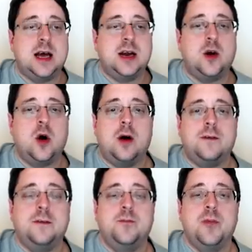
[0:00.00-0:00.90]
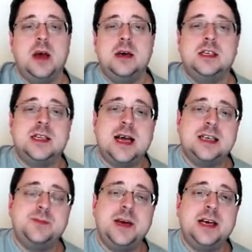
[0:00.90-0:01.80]
on and off. So
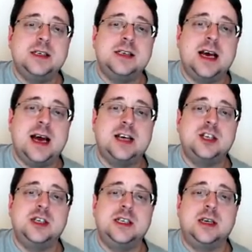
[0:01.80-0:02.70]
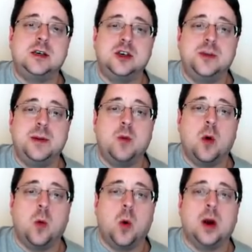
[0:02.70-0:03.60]
that's because I actually did a little bit
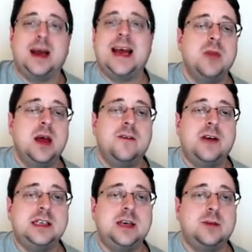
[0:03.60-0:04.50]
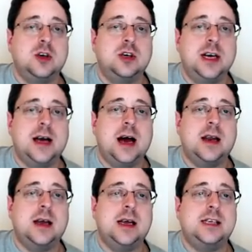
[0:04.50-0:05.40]
more work. If I double click
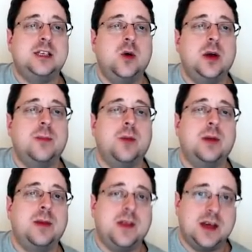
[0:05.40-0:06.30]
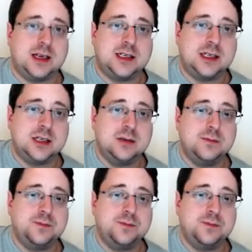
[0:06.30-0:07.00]
on it, it's going to bring me this.